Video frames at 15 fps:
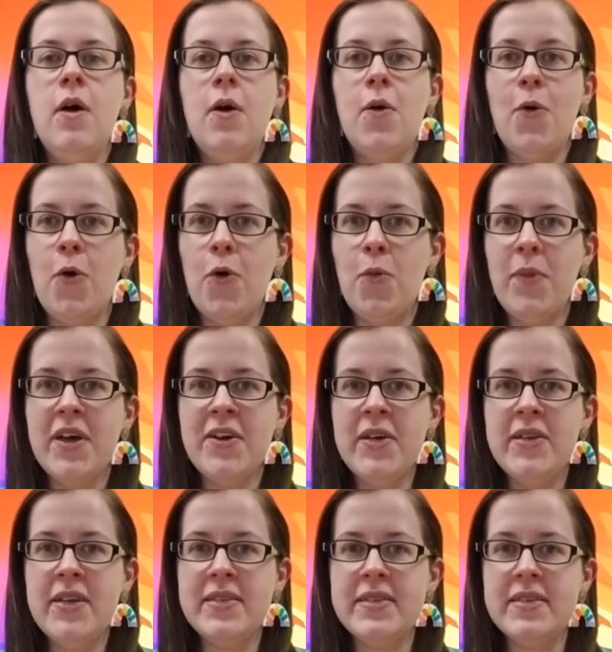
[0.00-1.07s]
Oh my
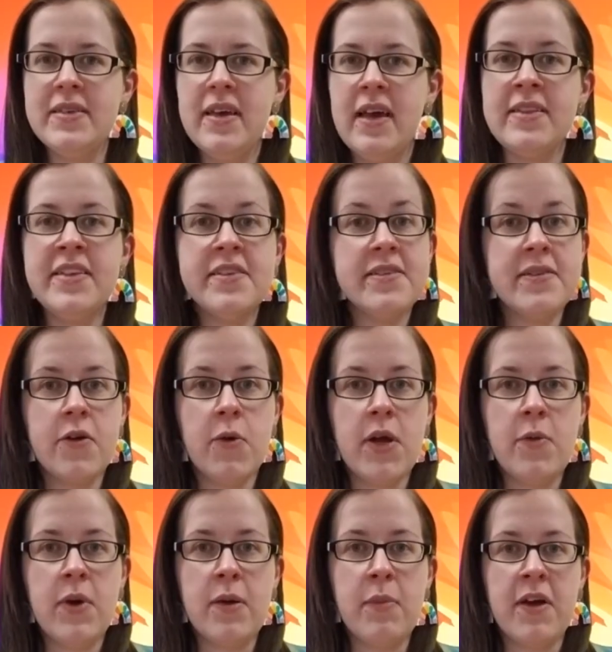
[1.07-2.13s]
goodness. And this is a
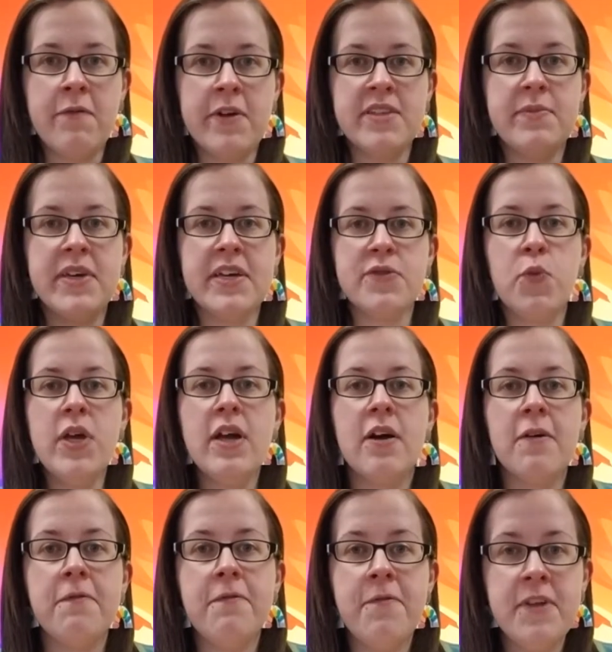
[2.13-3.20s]
great week, my friends, because we
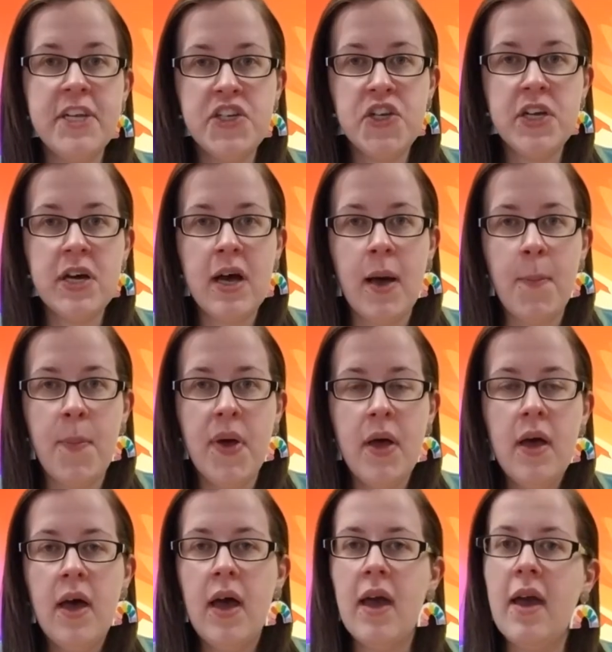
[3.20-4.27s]
are finishing up
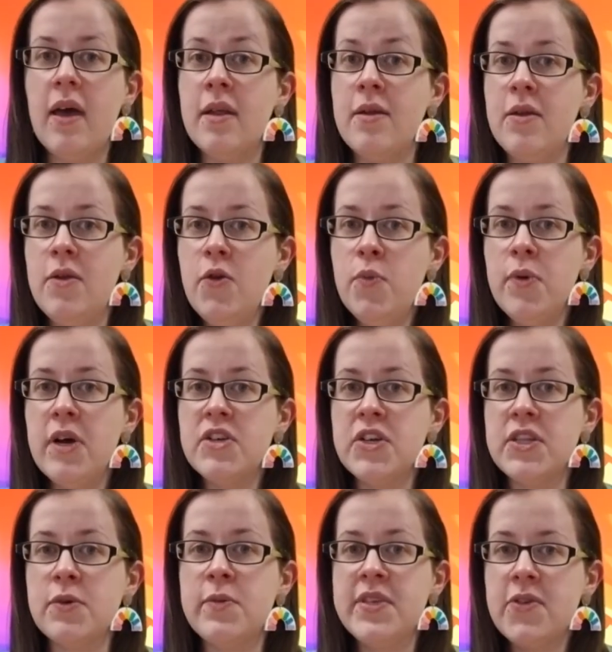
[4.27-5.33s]
a new
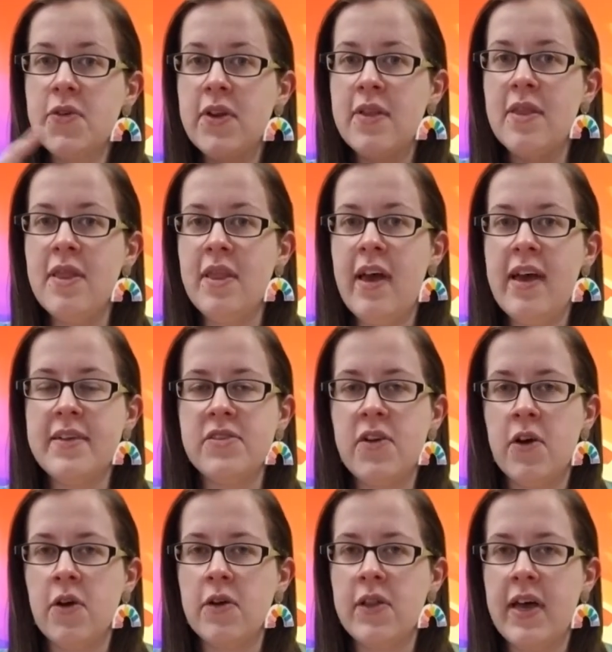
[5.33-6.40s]
project that we started last
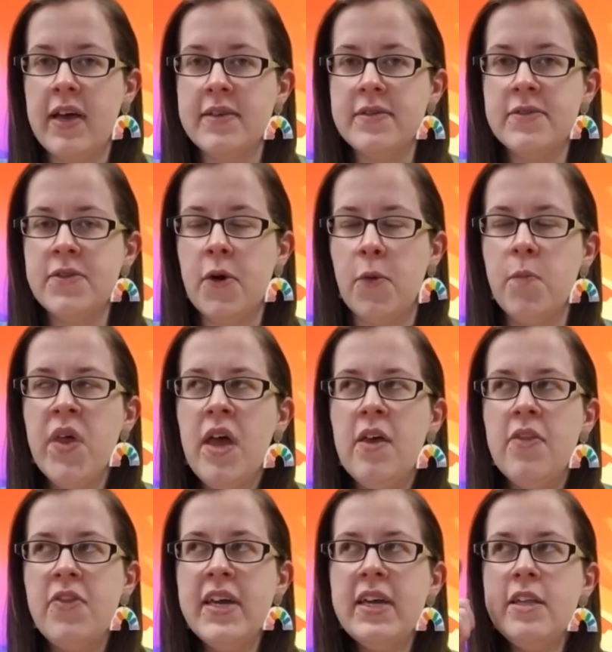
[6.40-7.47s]
art class. So
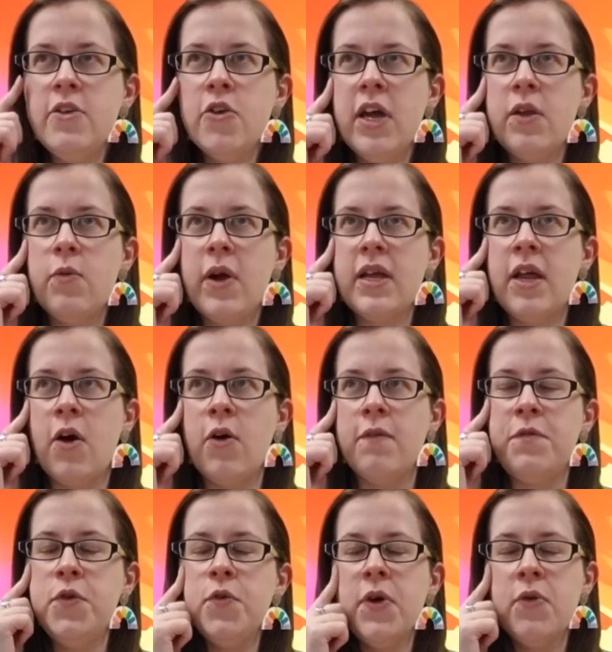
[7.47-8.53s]
think in your head right now if
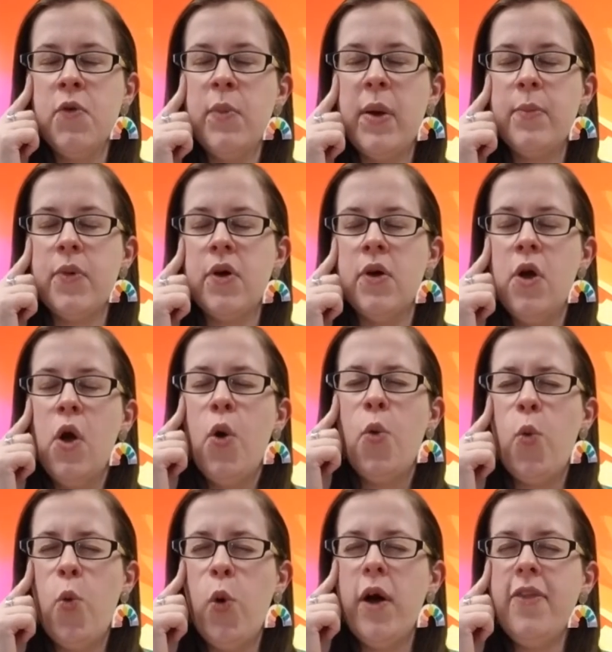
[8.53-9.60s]
you can remember
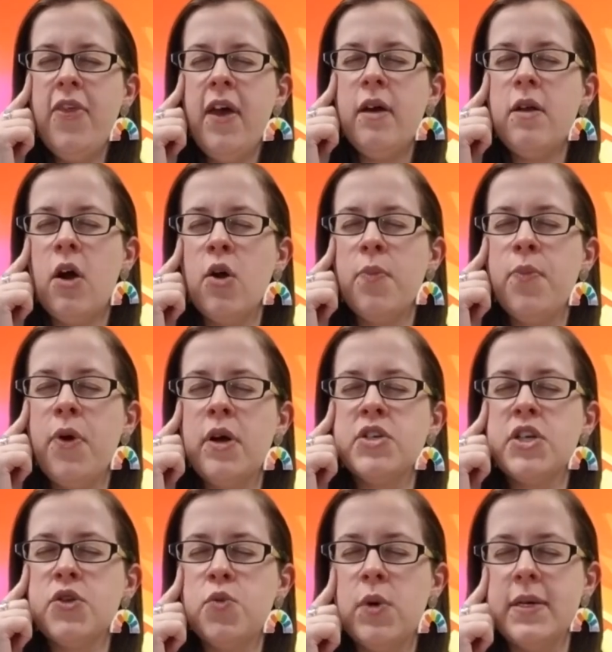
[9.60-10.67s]
what that art
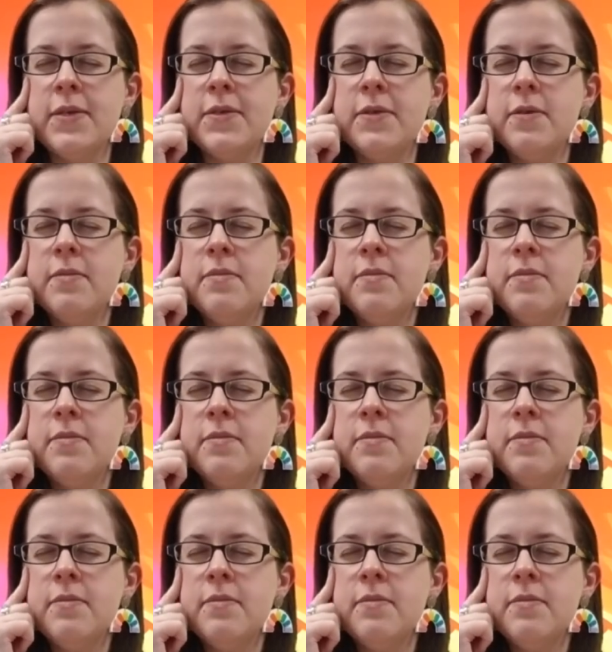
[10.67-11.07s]
project was.